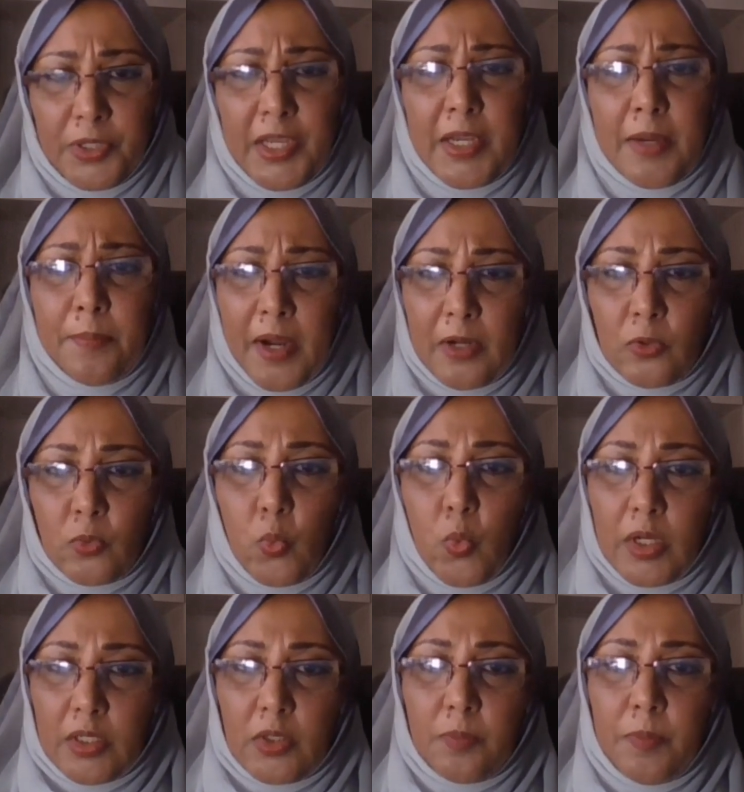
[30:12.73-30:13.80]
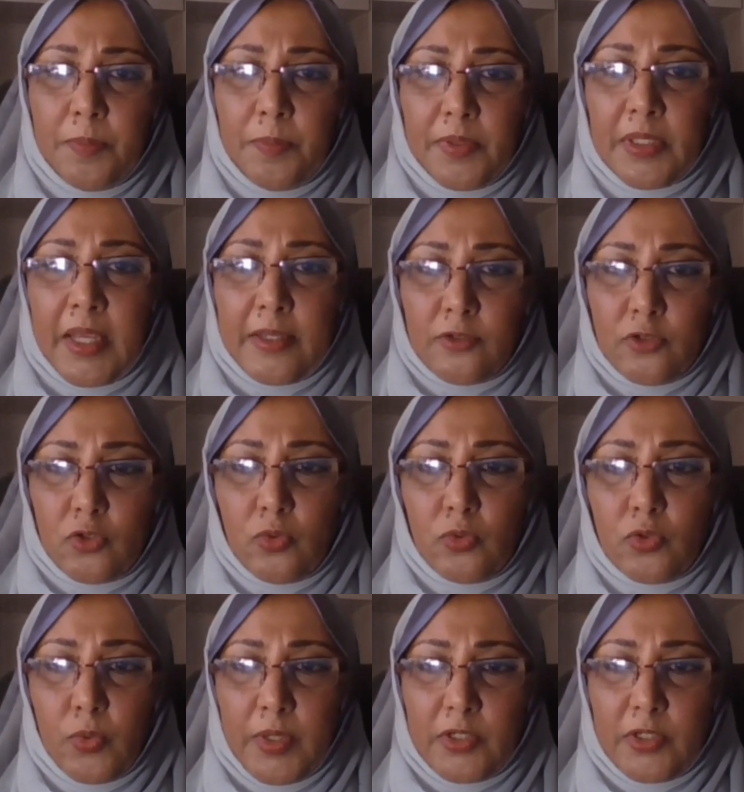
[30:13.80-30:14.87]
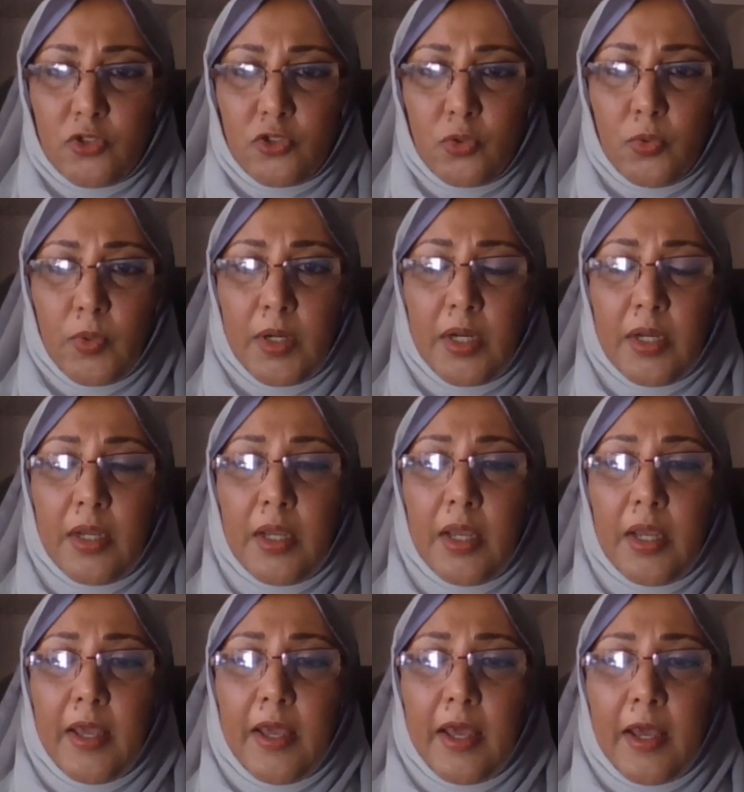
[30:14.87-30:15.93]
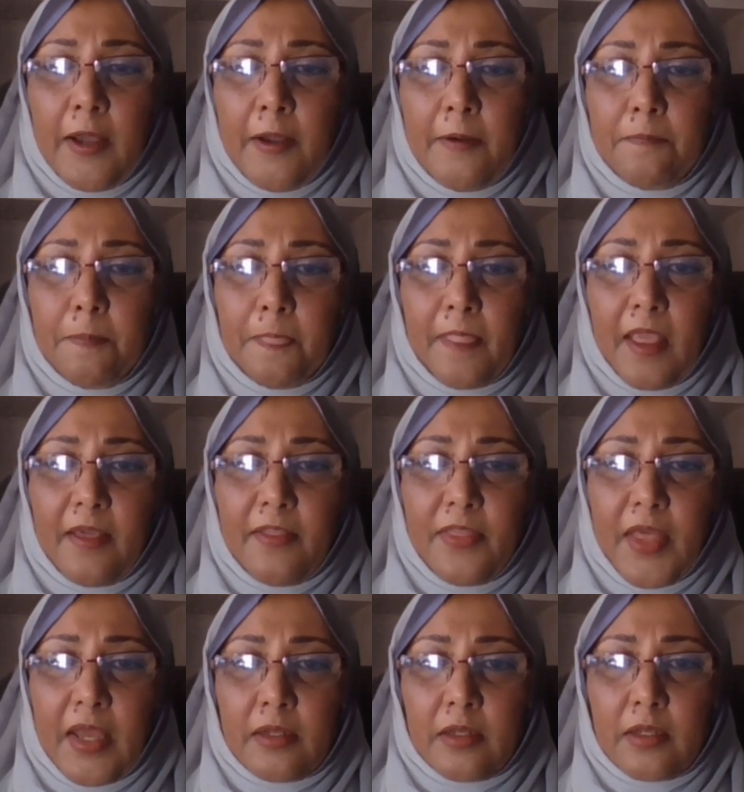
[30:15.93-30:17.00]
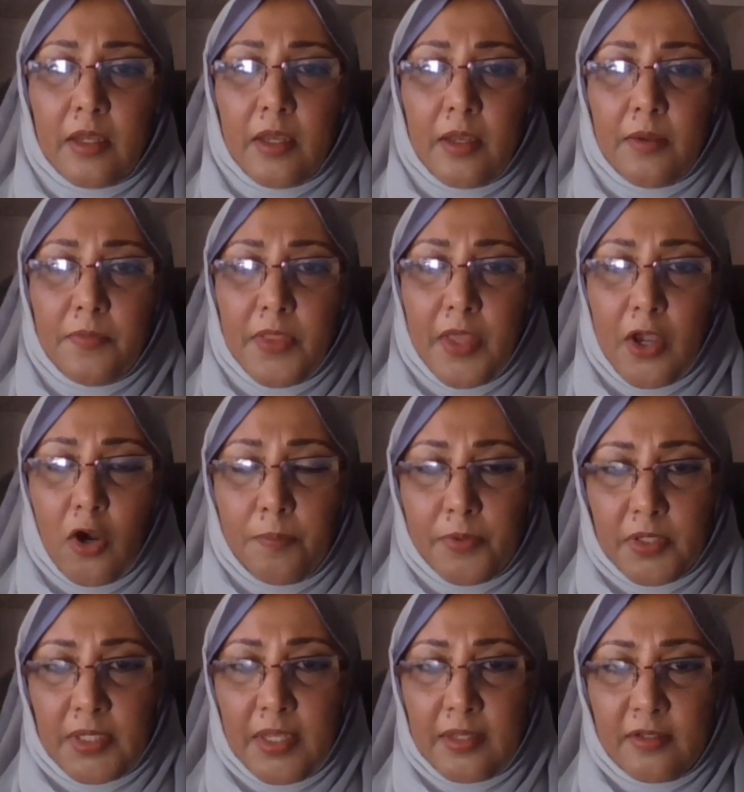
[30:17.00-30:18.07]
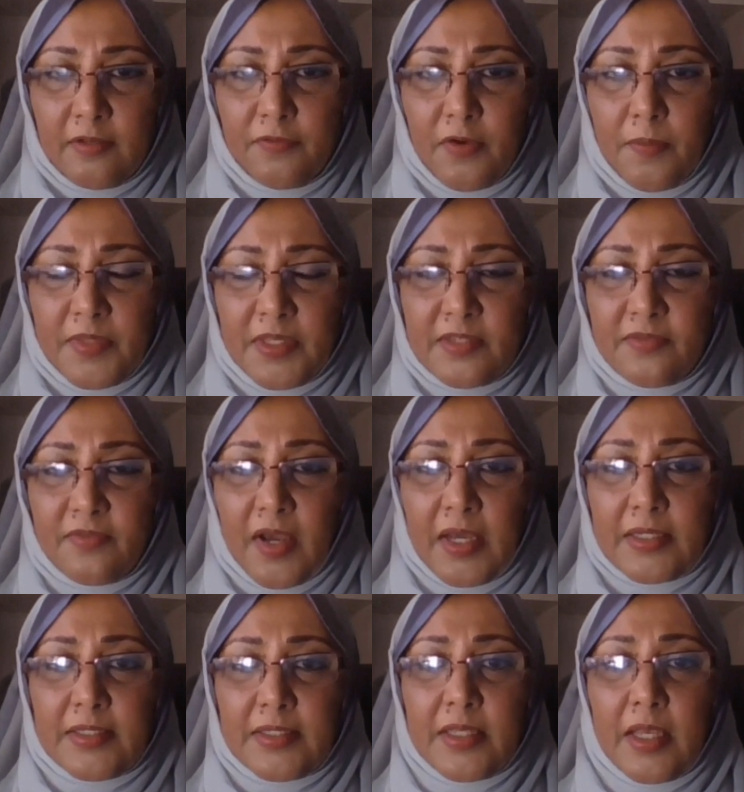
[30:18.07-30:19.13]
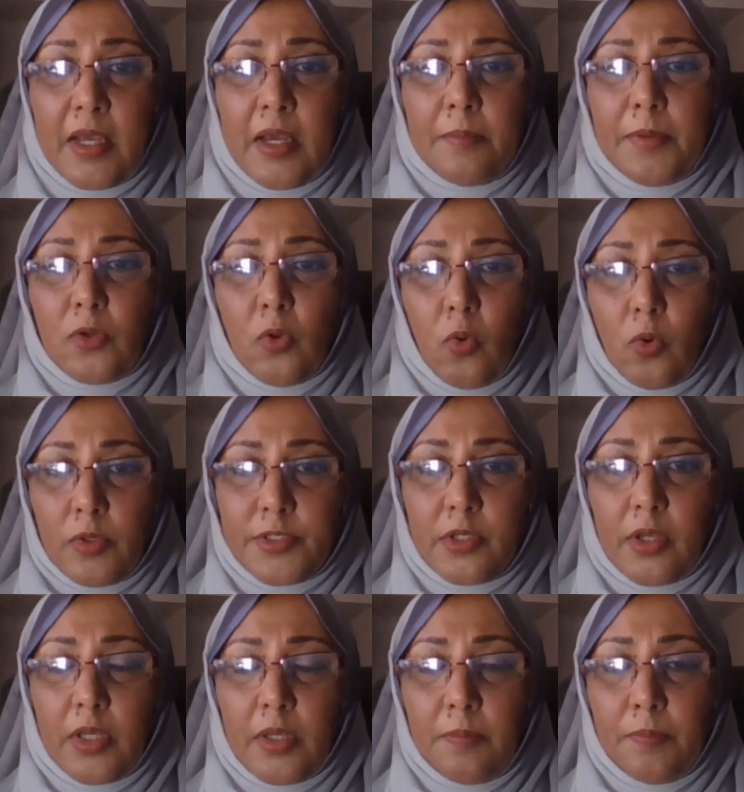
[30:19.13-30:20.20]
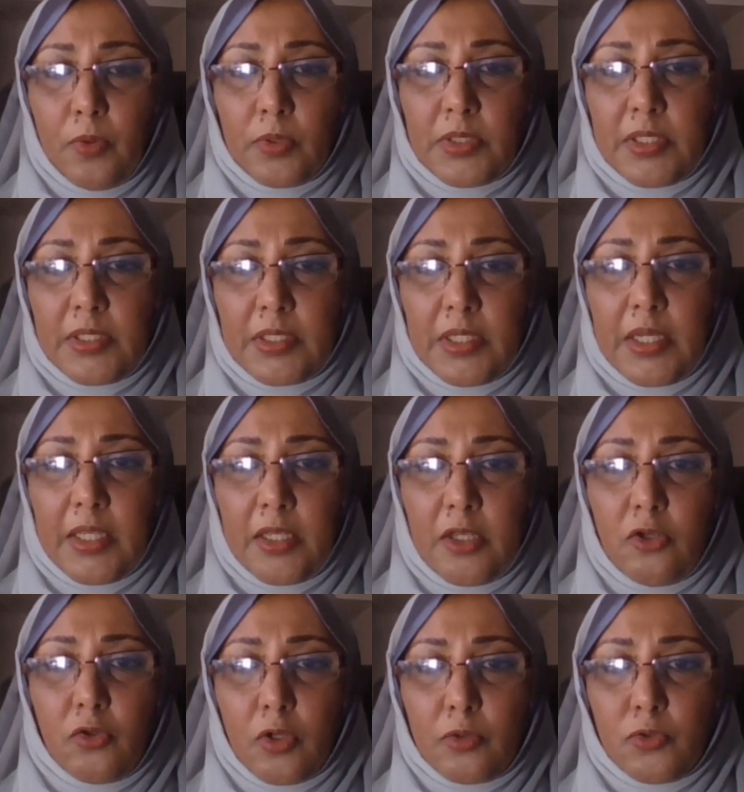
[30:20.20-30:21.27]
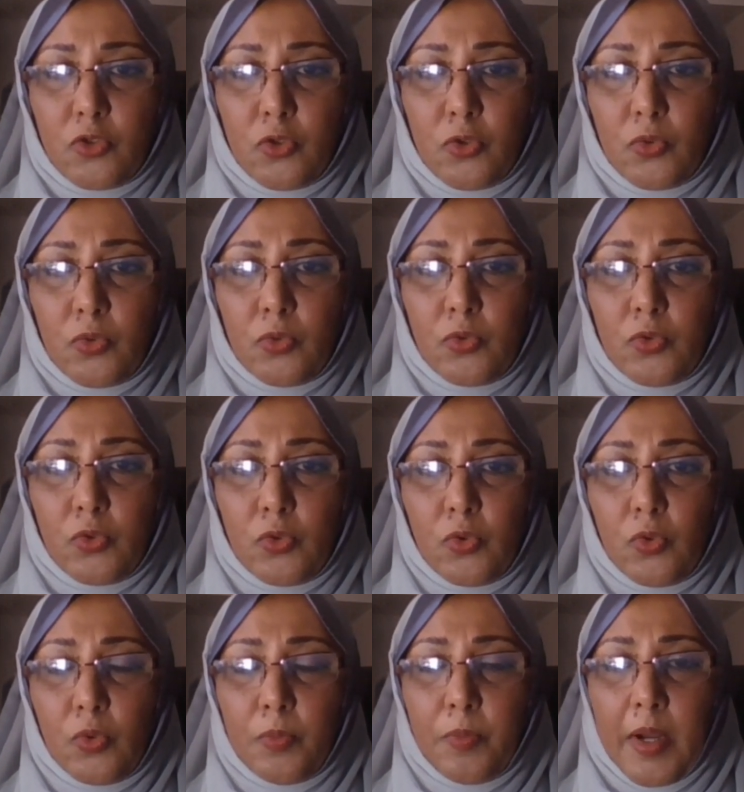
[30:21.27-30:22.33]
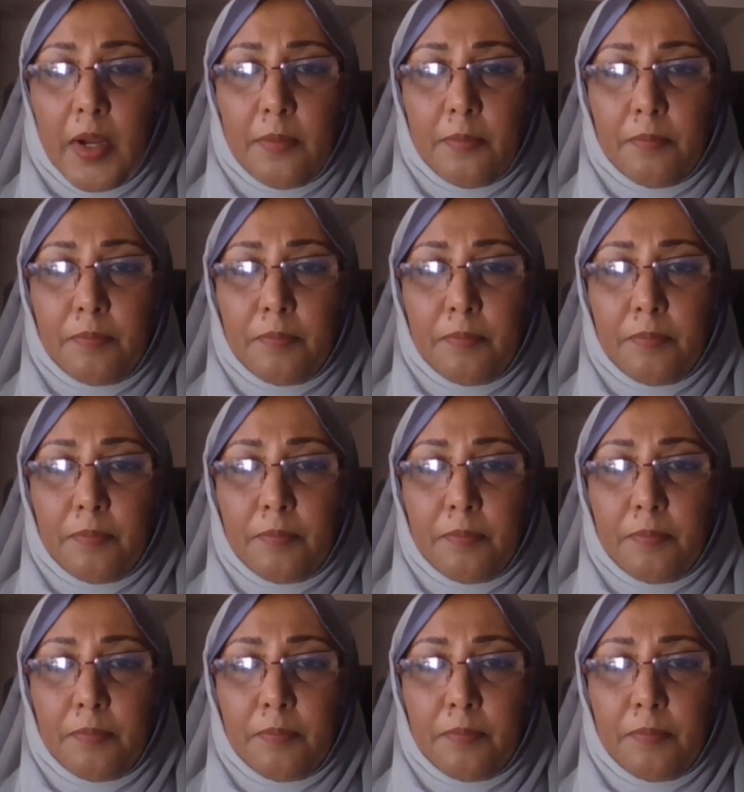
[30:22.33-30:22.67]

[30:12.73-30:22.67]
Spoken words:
talking about what people can do to ensure that they are protected from this virus, but also importantly, you know, to